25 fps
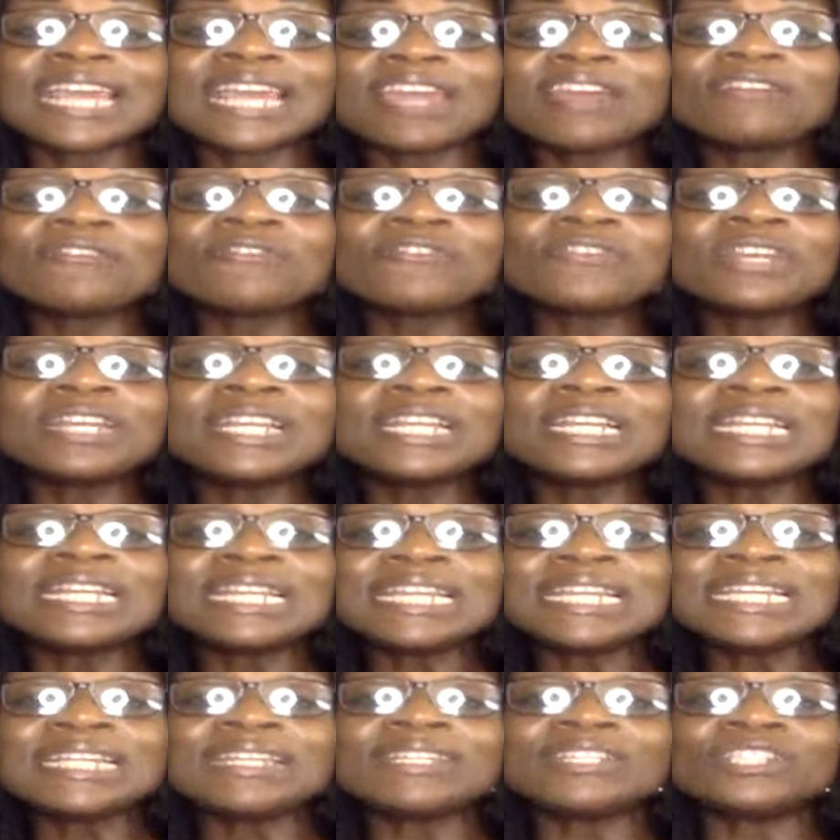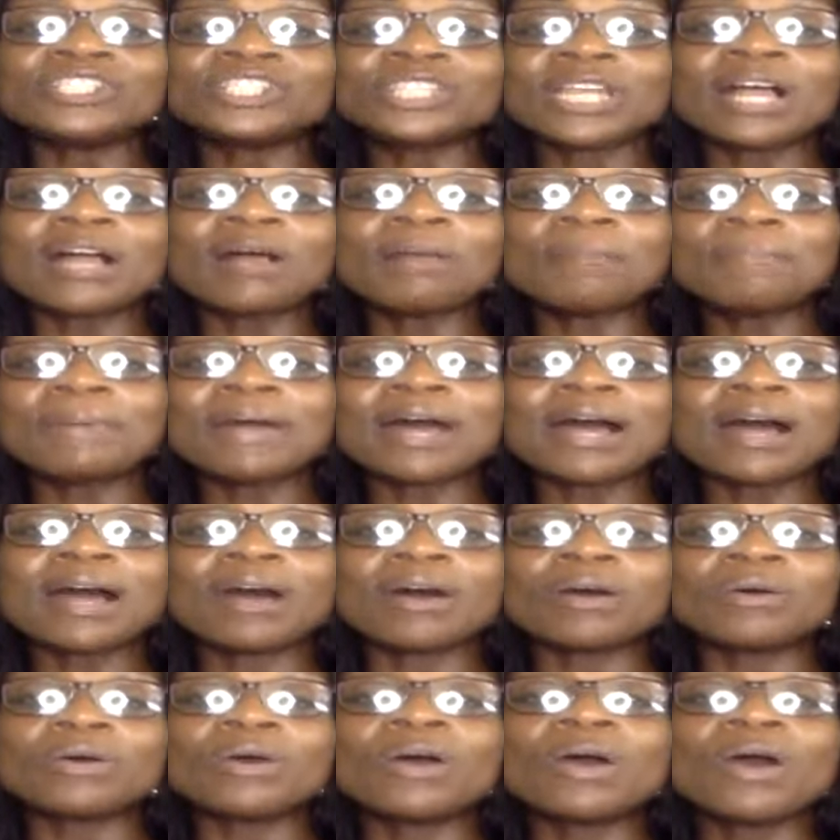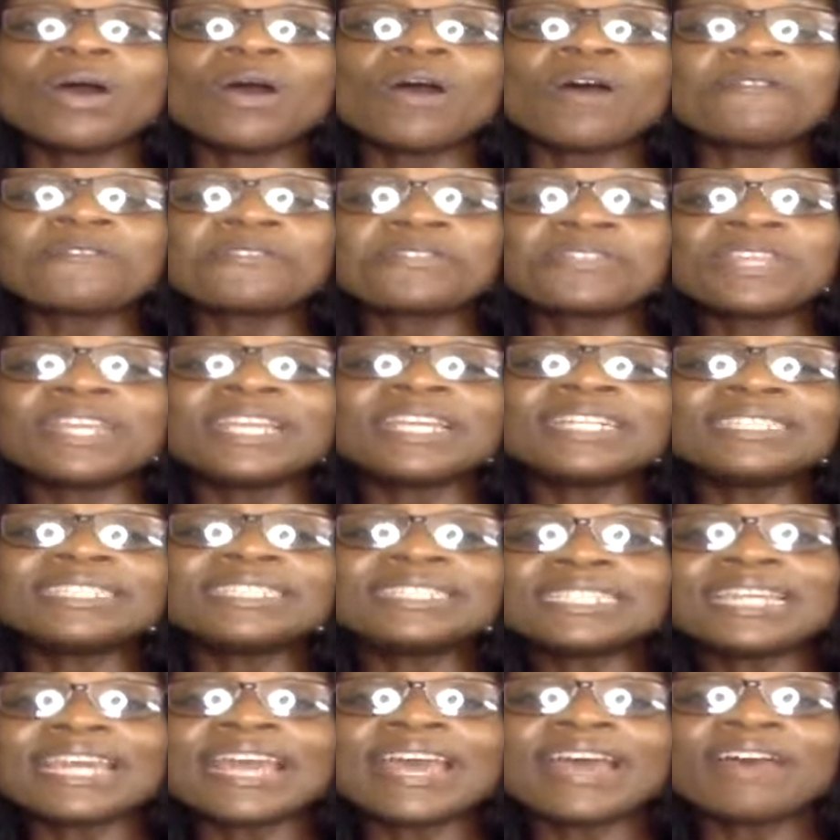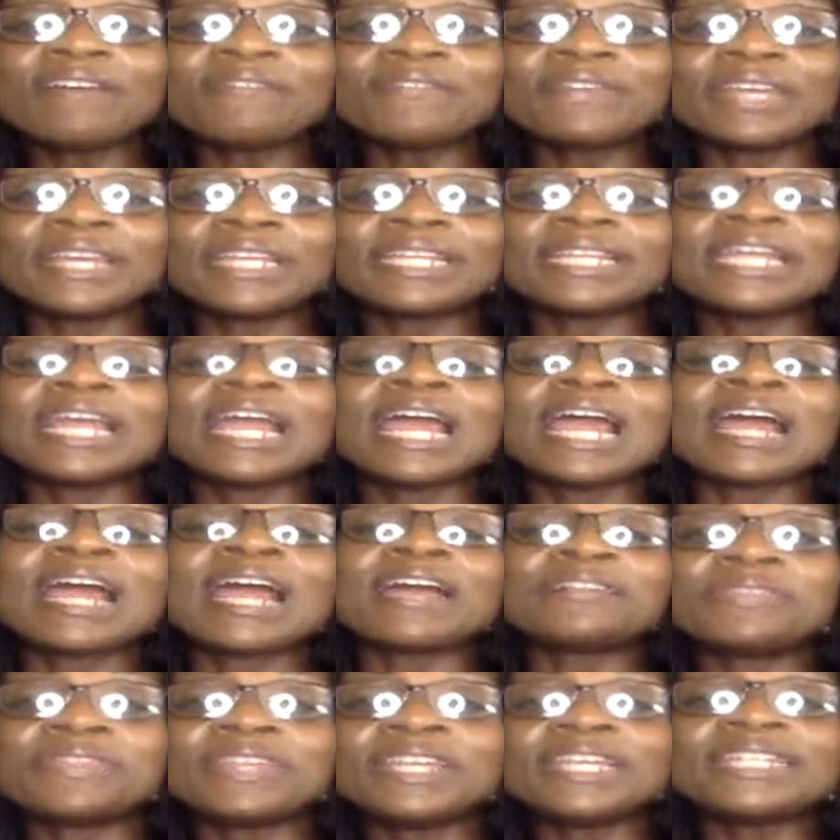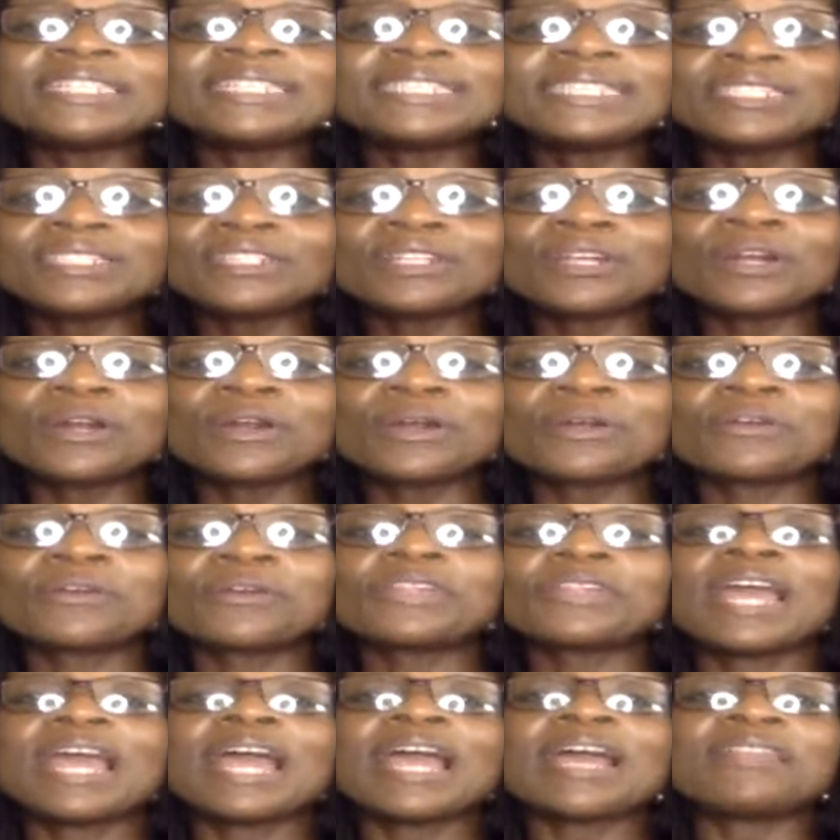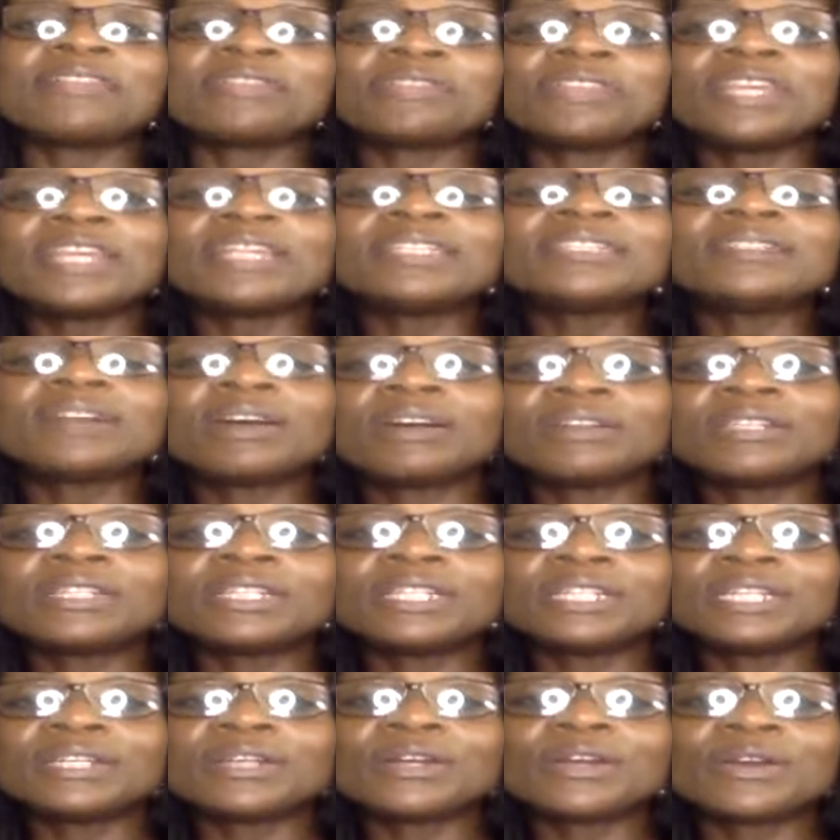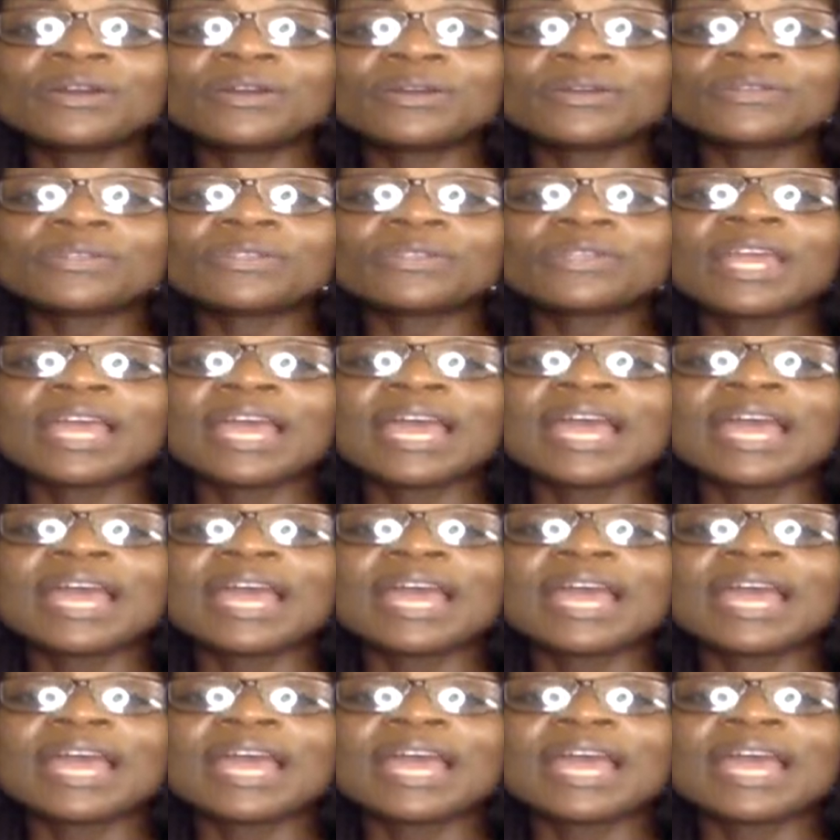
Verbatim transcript: every knee shall bow of things in heaven and things in earth and things under the earth.